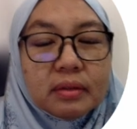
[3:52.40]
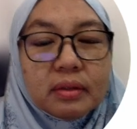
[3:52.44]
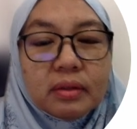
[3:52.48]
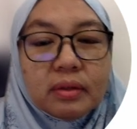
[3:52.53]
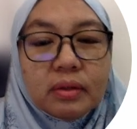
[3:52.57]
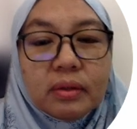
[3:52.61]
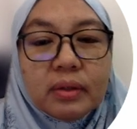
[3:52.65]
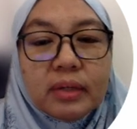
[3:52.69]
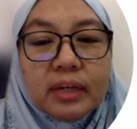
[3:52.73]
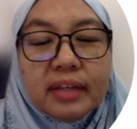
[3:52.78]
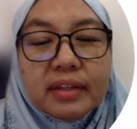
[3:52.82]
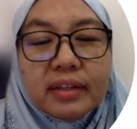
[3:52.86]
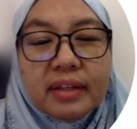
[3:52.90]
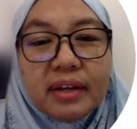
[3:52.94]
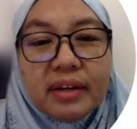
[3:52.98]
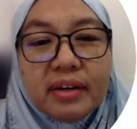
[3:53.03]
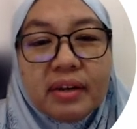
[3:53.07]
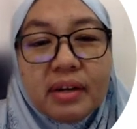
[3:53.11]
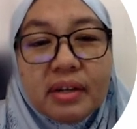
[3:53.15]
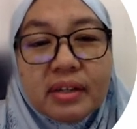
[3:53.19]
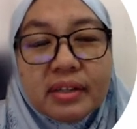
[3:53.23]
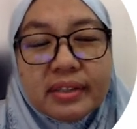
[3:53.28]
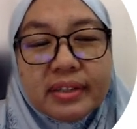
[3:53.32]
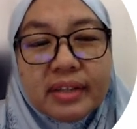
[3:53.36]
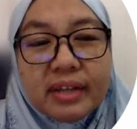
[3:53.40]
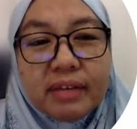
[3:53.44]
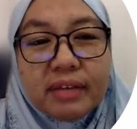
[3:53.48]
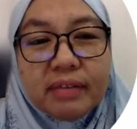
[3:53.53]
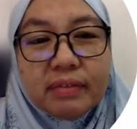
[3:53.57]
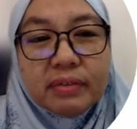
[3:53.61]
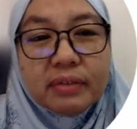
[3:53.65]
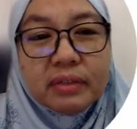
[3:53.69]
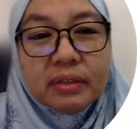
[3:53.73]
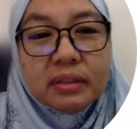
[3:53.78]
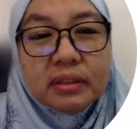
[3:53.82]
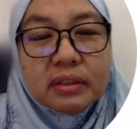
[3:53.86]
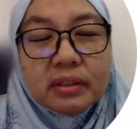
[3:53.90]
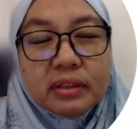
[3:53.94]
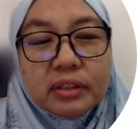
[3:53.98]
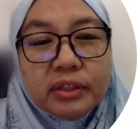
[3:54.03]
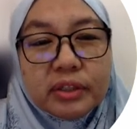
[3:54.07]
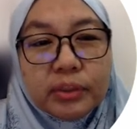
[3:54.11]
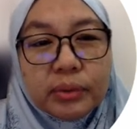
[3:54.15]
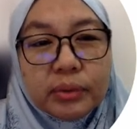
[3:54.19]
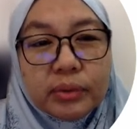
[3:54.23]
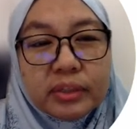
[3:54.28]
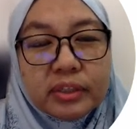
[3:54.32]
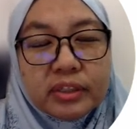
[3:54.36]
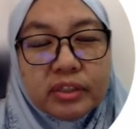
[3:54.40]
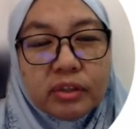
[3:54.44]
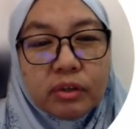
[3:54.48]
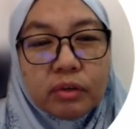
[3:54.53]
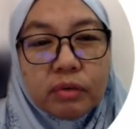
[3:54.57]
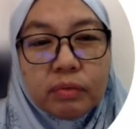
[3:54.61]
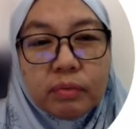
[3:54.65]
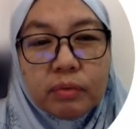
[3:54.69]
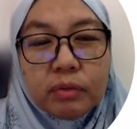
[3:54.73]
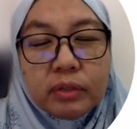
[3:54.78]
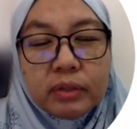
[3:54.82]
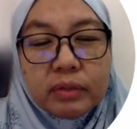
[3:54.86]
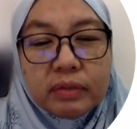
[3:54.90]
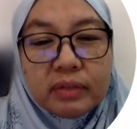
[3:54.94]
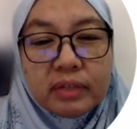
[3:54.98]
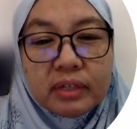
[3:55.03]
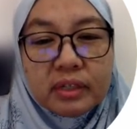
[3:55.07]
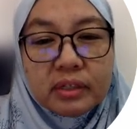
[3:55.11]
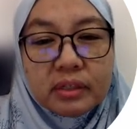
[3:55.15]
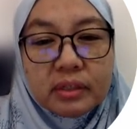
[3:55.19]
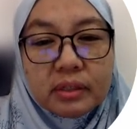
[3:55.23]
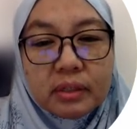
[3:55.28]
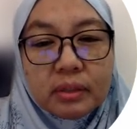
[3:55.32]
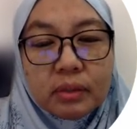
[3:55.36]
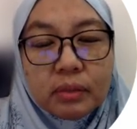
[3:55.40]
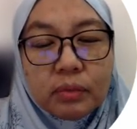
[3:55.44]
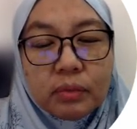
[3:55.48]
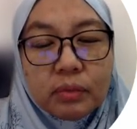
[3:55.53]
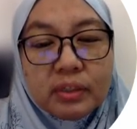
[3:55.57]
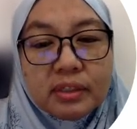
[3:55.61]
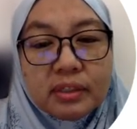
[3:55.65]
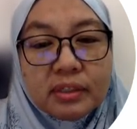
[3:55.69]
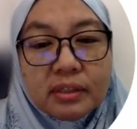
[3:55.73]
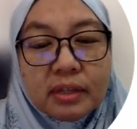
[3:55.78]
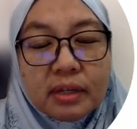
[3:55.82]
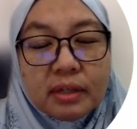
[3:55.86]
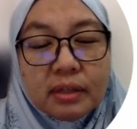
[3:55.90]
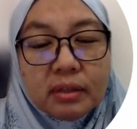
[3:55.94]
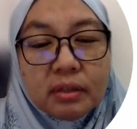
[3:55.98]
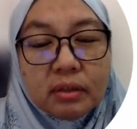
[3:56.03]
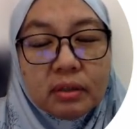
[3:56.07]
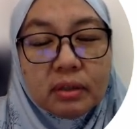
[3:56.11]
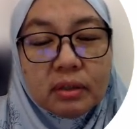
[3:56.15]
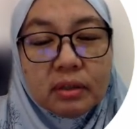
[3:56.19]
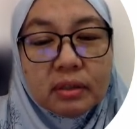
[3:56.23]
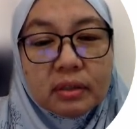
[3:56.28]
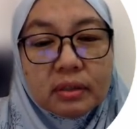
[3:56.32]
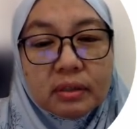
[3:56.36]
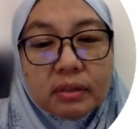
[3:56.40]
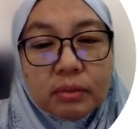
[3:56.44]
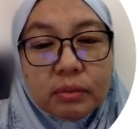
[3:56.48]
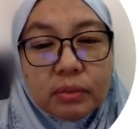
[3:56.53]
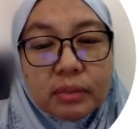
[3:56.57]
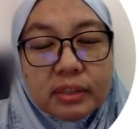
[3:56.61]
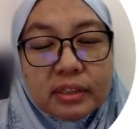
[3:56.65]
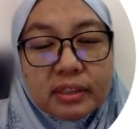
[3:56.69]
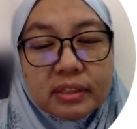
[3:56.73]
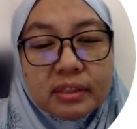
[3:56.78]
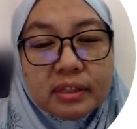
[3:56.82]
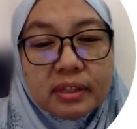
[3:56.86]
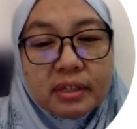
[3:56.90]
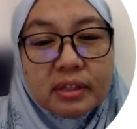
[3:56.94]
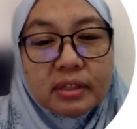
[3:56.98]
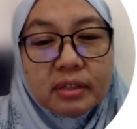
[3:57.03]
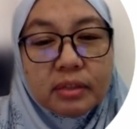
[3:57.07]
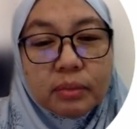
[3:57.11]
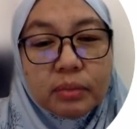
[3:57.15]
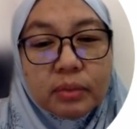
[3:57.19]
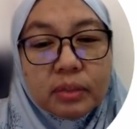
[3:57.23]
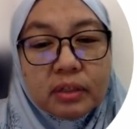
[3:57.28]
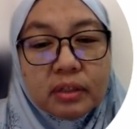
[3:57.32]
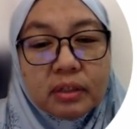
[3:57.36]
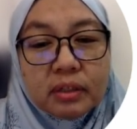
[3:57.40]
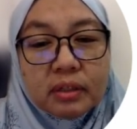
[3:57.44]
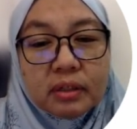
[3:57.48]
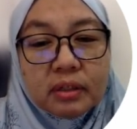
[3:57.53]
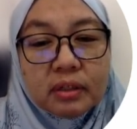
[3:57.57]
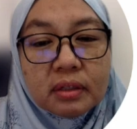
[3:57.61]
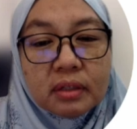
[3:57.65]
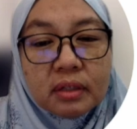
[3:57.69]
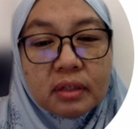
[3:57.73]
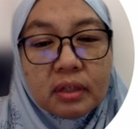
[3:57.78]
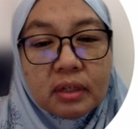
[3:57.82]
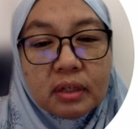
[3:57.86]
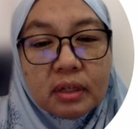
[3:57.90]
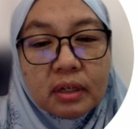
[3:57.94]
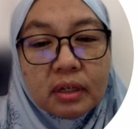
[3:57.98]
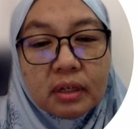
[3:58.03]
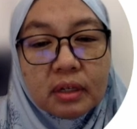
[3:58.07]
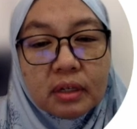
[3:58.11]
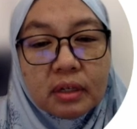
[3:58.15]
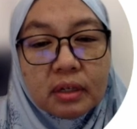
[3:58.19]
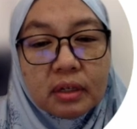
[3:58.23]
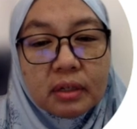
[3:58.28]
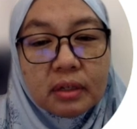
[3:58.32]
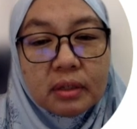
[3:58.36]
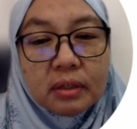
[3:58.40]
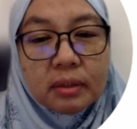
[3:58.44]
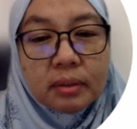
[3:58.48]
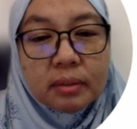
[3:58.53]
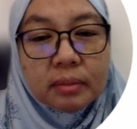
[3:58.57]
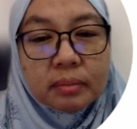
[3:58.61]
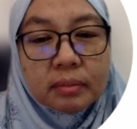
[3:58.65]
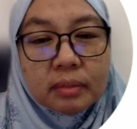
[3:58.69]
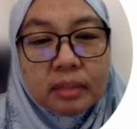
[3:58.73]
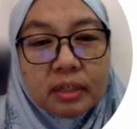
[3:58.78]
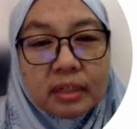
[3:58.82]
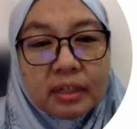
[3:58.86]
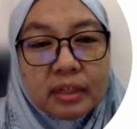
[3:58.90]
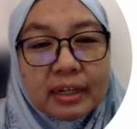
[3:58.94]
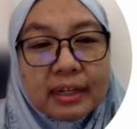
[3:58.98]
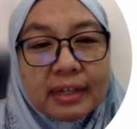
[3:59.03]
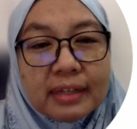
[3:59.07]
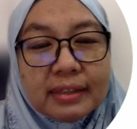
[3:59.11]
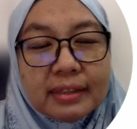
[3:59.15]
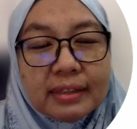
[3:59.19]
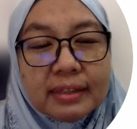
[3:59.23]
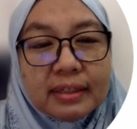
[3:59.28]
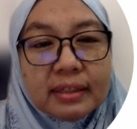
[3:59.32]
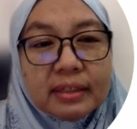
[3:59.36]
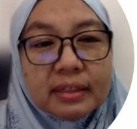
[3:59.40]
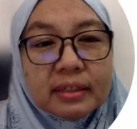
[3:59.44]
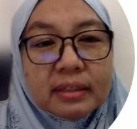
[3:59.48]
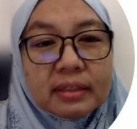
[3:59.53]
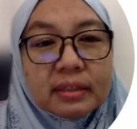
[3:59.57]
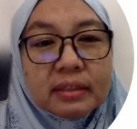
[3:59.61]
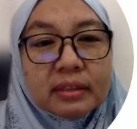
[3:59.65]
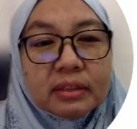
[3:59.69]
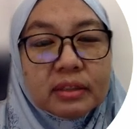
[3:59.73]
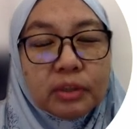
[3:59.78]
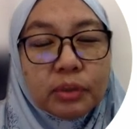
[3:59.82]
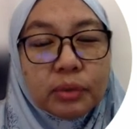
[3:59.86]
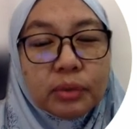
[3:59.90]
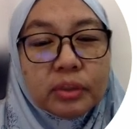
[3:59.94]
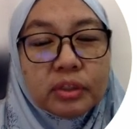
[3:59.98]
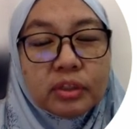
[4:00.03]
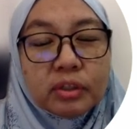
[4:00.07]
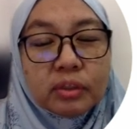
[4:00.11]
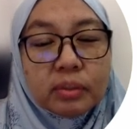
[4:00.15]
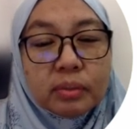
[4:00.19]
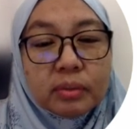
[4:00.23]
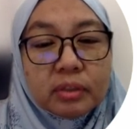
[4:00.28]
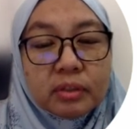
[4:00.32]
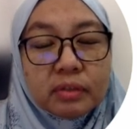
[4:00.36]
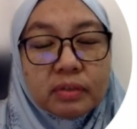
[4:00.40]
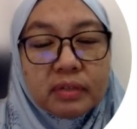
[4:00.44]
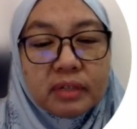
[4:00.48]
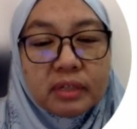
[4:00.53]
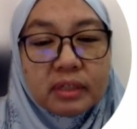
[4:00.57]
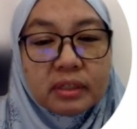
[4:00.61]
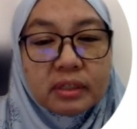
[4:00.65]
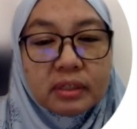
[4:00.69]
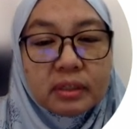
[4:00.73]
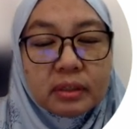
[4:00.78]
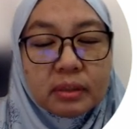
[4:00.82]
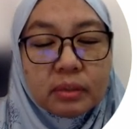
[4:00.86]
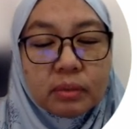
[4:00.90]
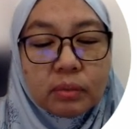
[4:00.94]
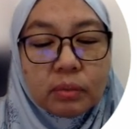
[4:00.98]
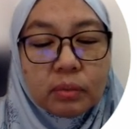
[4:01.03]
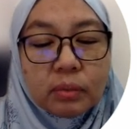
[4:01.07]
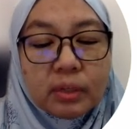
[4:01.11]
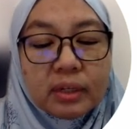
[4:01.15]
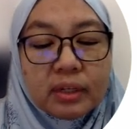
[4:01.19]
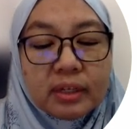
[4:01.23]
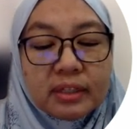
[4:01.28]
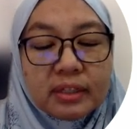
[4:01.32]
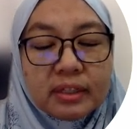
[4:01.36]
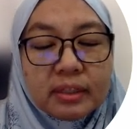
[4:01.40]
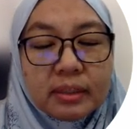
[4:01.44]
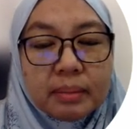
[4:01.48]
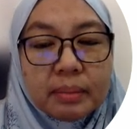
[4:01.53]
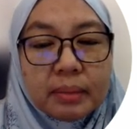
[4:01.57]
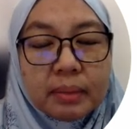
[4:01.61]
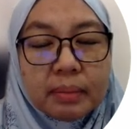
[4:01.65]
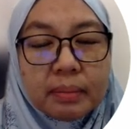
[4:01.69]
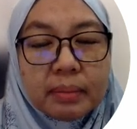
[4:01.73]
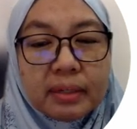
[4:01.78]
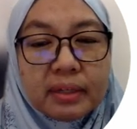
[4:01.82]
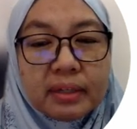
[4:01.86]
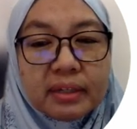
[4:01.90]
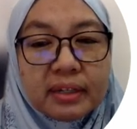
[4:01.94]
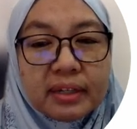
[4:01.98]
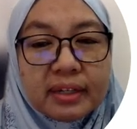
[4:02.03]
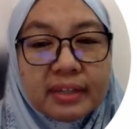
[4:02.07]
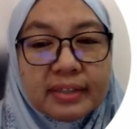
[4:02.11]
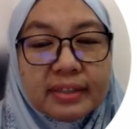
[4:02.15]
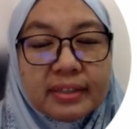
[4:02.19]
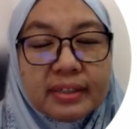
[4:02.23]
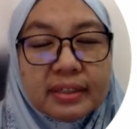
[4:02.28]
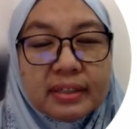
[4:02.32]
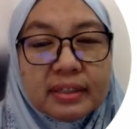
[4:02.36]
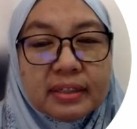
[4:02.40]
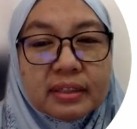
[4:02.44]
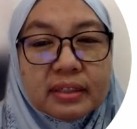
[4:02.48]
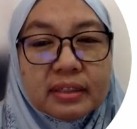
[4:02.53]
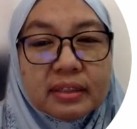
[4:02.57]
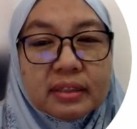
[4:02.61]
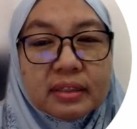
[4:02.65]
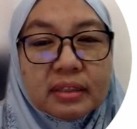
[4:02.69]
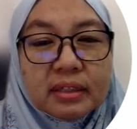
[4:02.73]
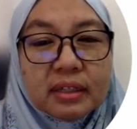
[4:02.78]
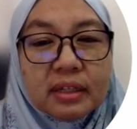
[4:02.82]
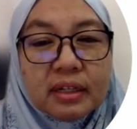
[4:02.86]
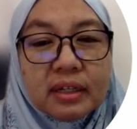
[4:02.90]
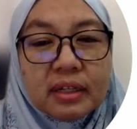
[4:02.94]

Okay, there are several theories of motivation. We start with a classical theories of motivation. What does it mean by classical?